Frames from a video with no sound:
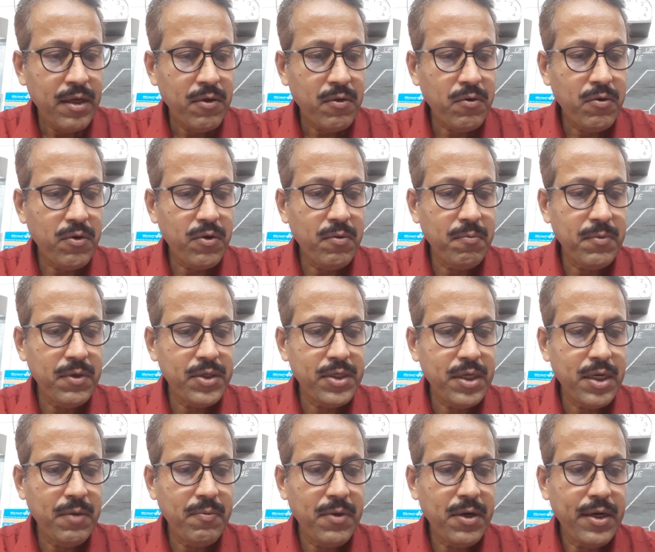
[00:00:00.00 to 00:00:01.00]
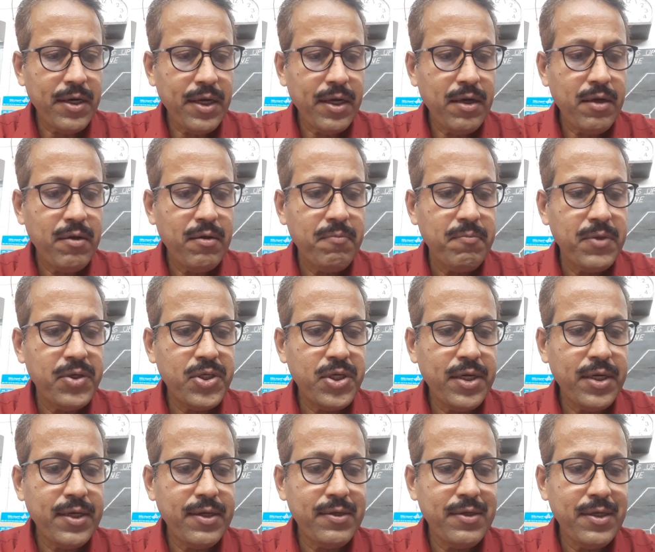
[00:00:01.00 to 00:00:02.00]
Good machinability.
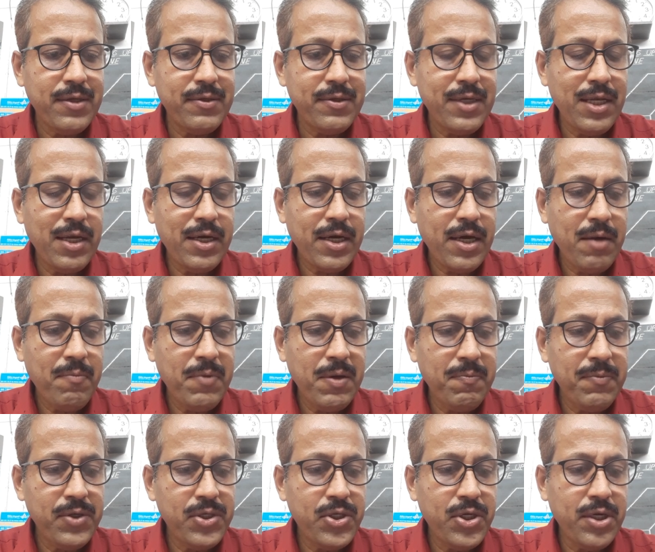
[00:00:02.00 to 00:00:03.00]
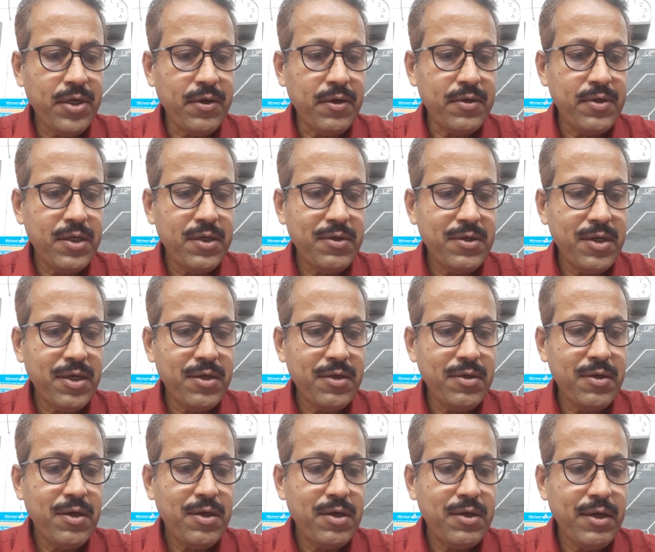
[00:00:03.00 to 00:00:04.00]
Machining is easily can be machined since it is
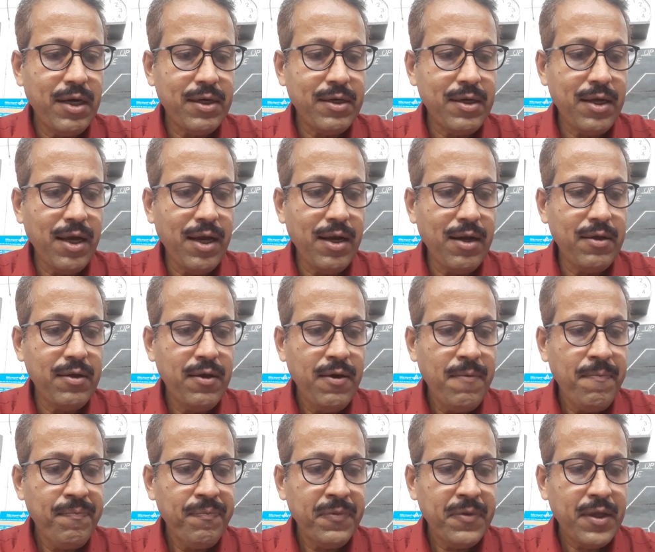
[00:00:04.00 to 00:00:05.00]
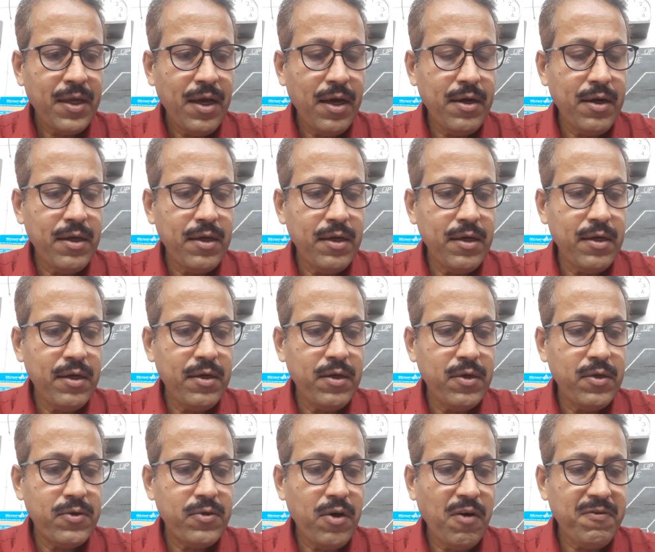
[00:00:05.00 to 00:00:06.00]
ductile
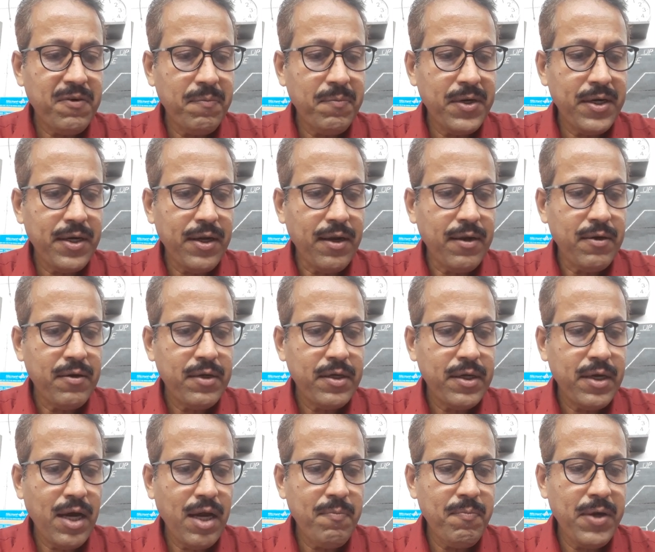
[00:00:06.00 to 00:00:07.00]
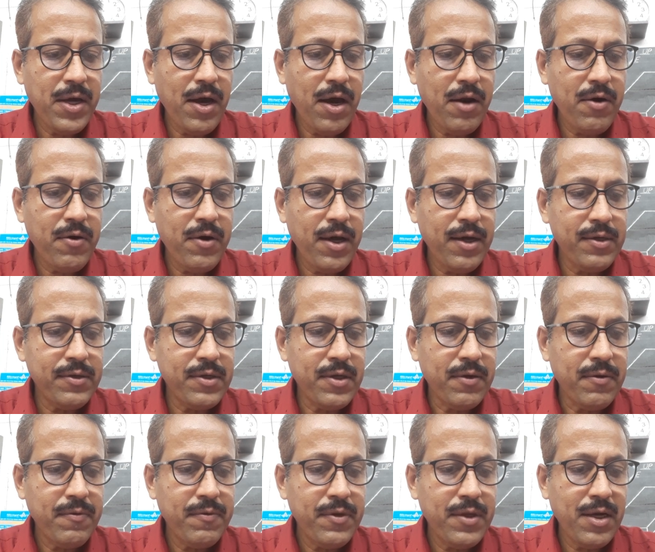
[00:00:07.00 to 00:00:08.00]
and soft material. Can be anodized.
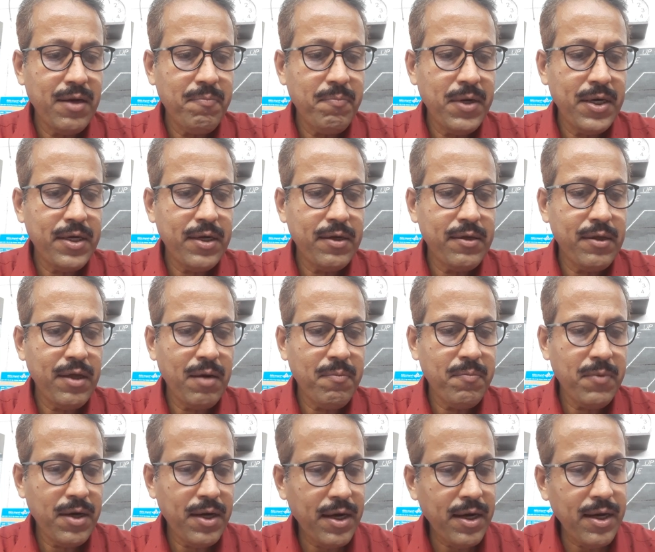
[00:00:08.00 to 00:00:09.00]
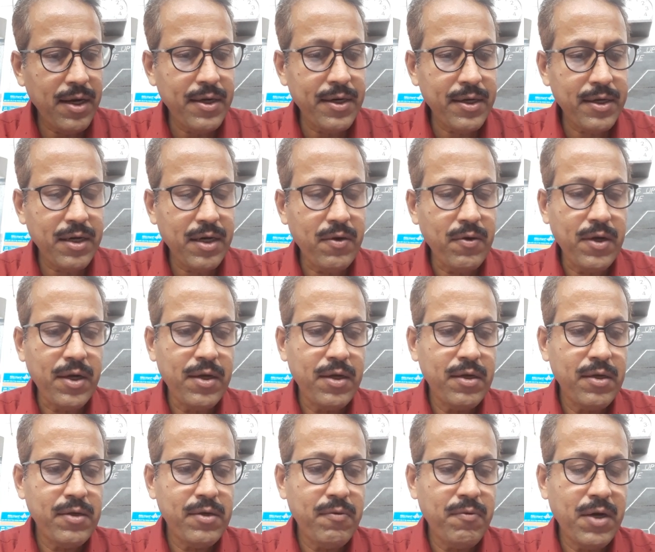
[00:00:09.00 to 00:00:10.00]
Then better thermal and electric conductivity.
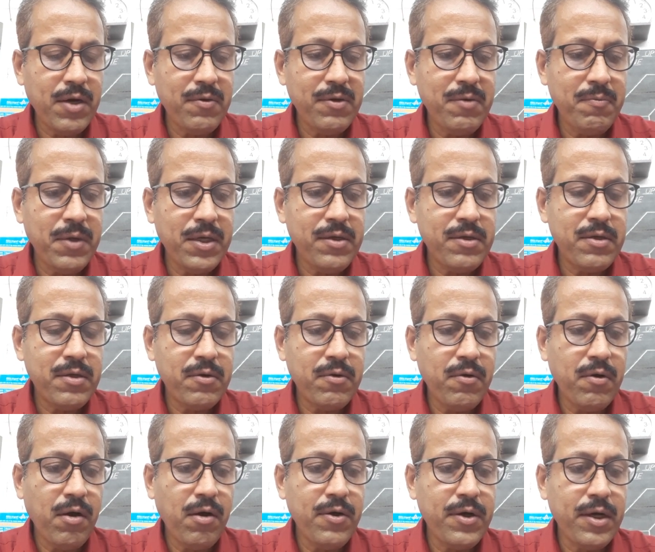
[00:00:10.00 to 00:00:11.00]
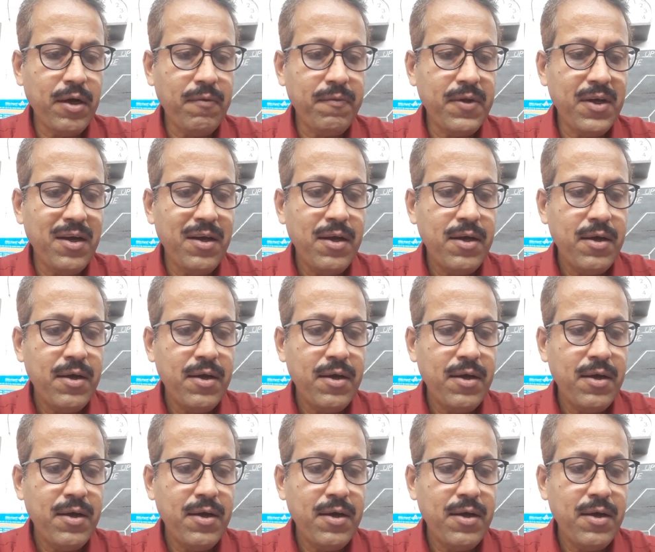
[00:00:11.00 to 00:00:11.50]
It is one of the best quality of the